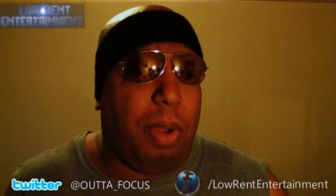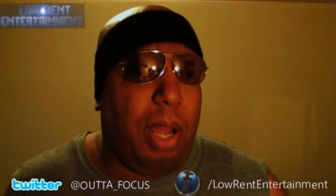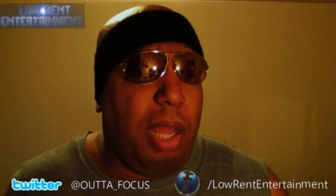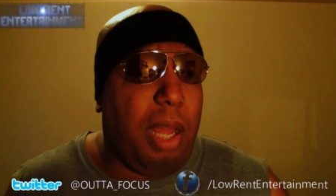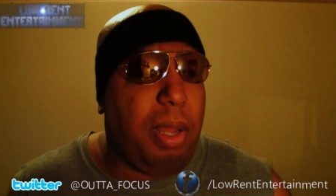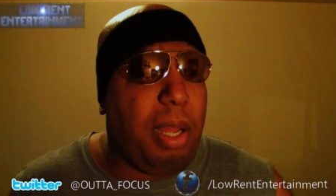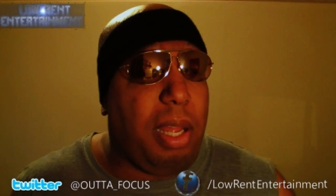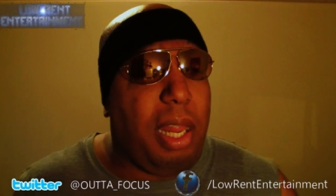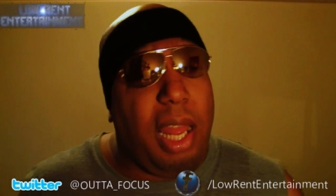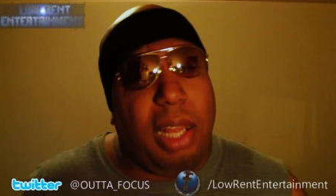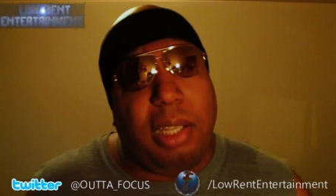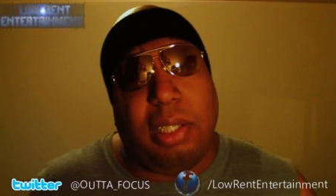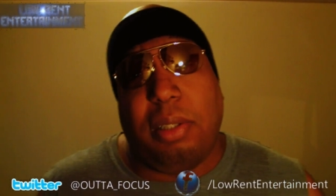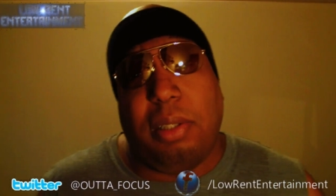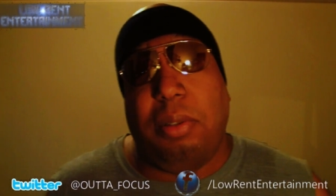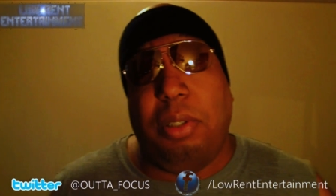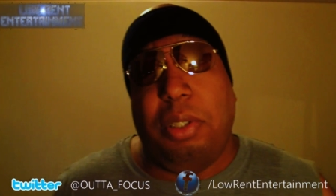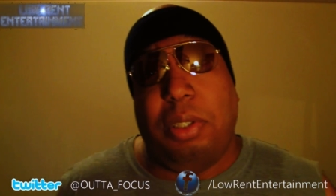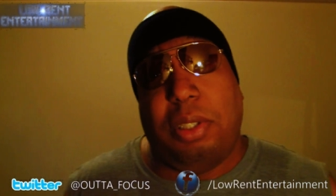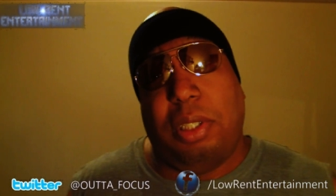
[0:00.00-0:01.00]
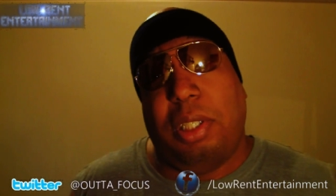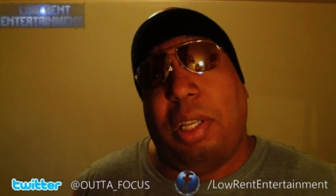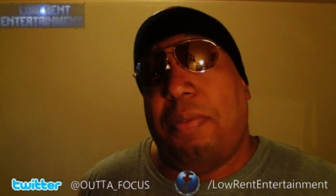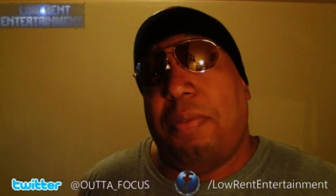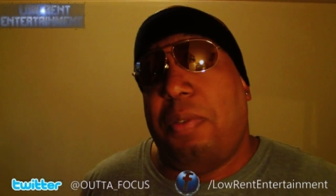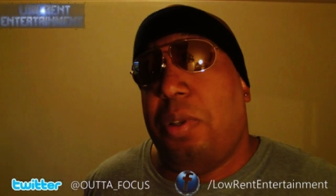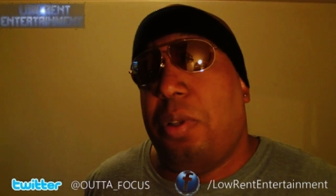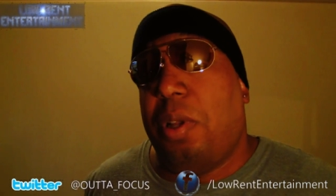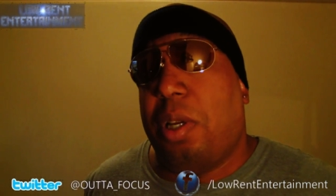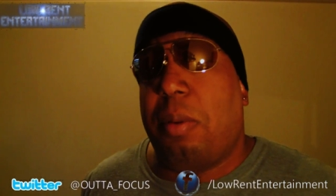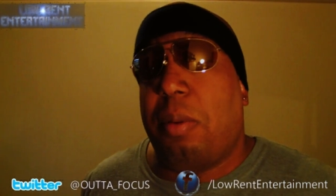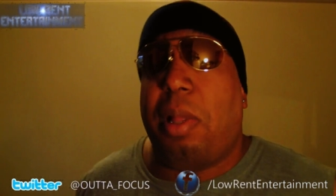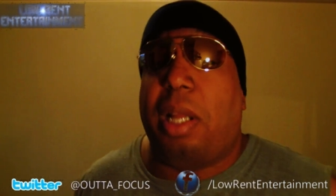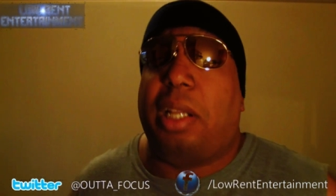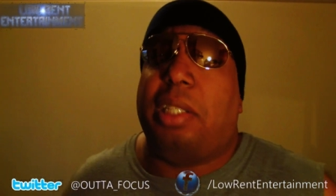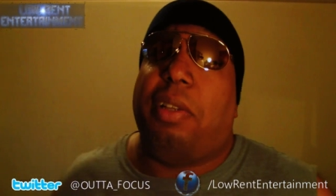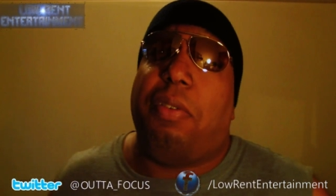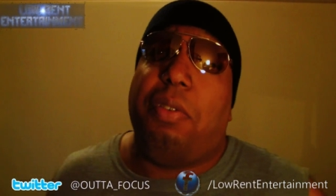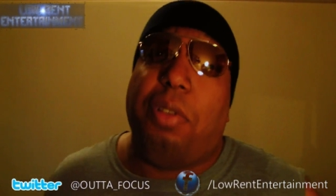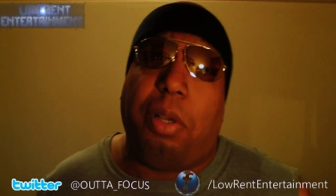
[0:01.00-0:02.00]
If you look
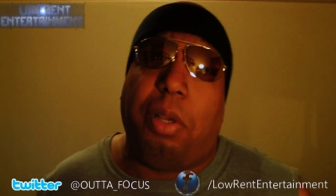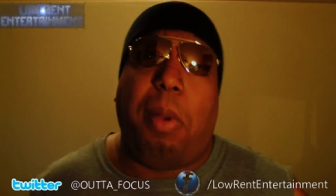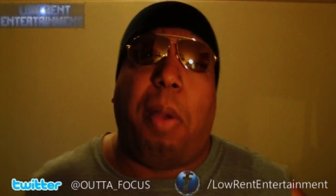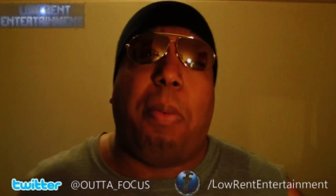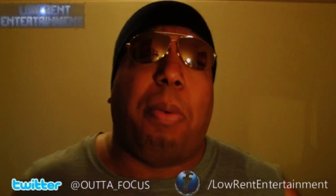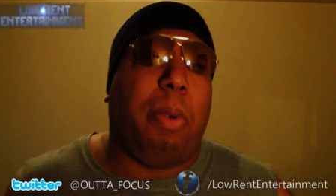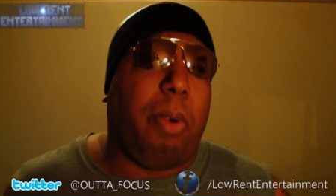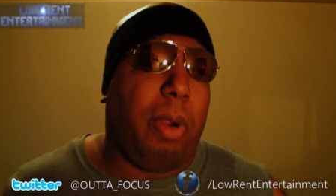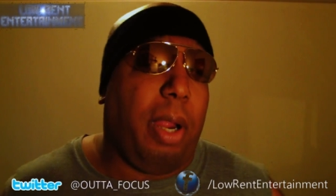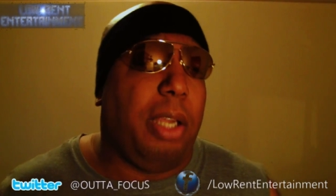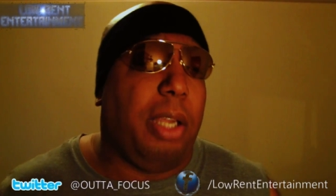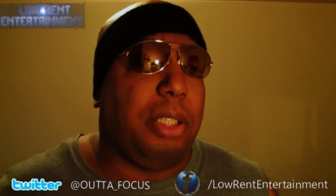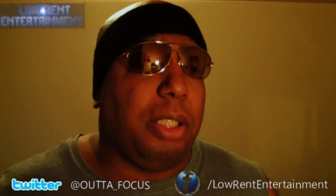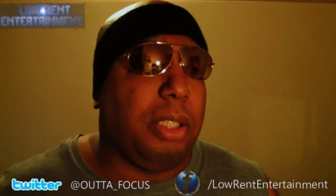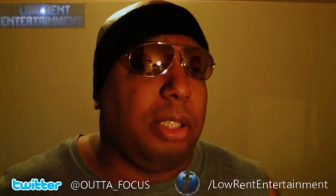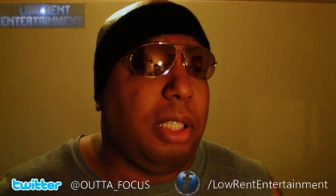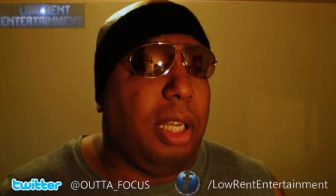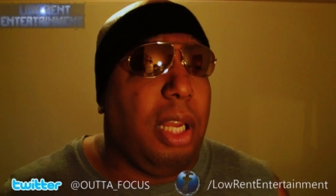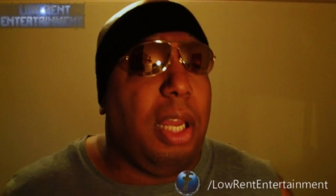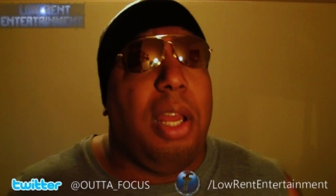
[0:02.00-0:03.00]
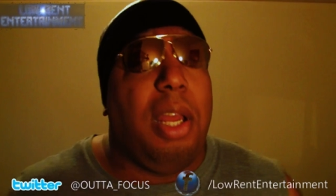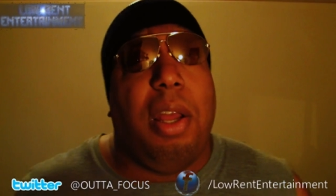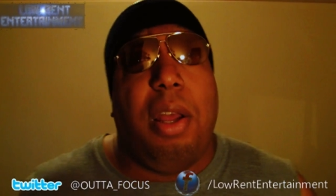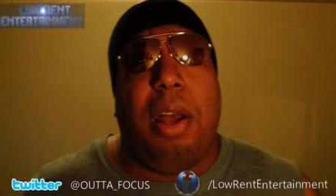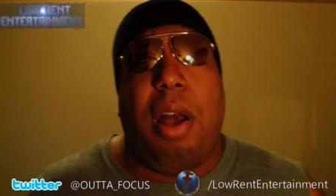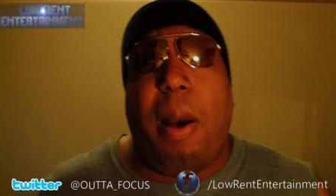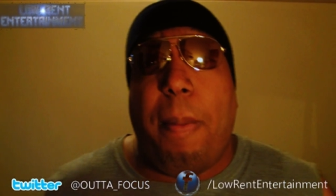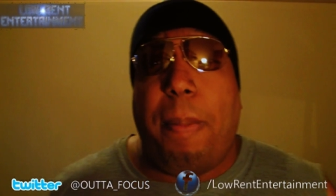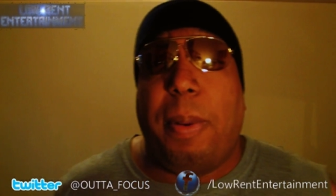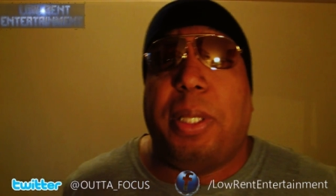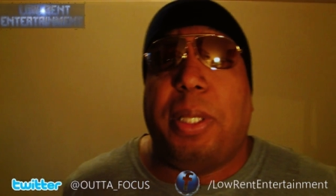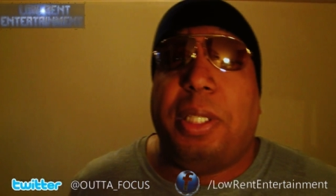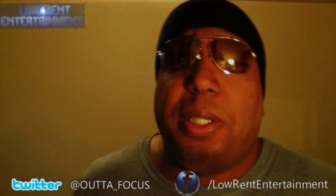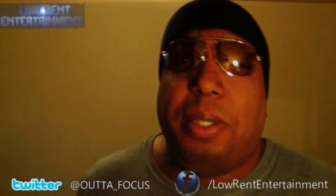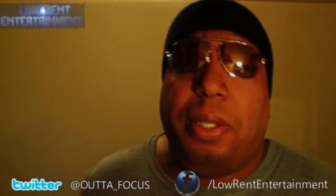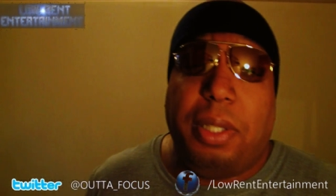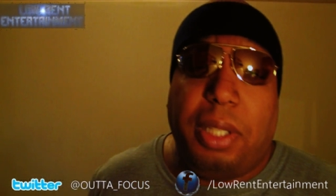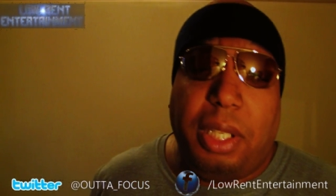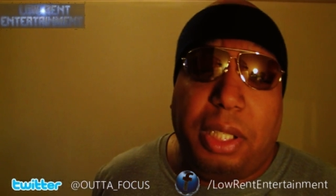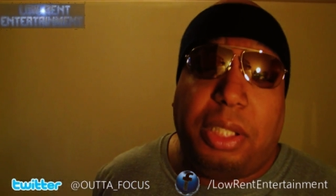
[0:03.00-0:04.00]
at my progressions, up
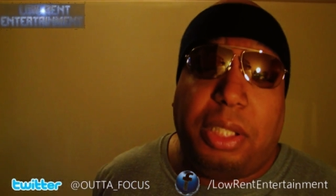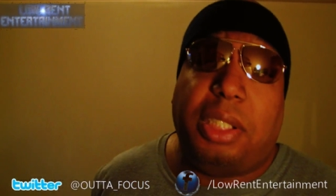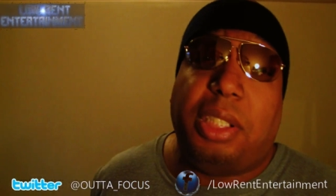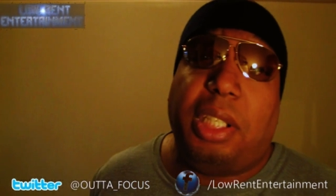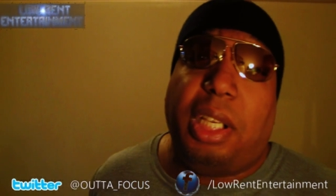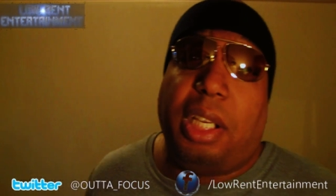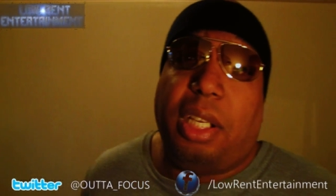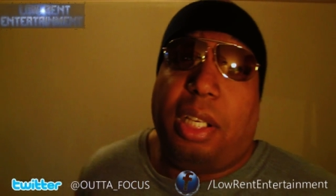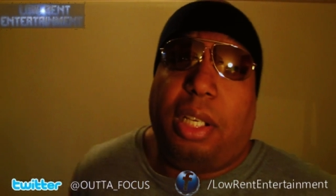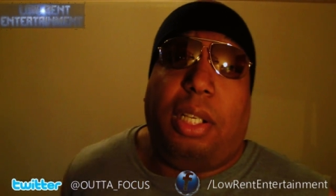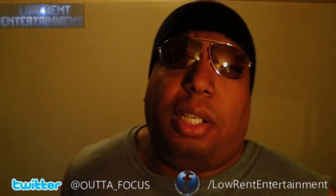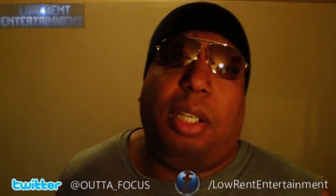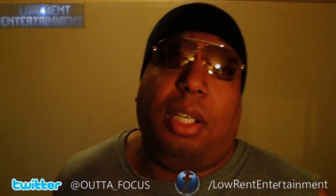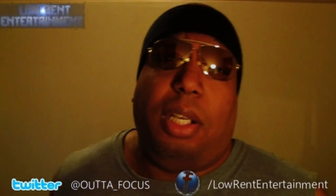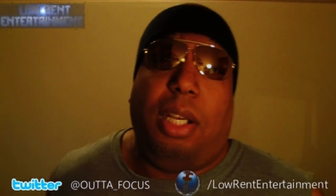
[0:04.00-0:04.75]
until this year,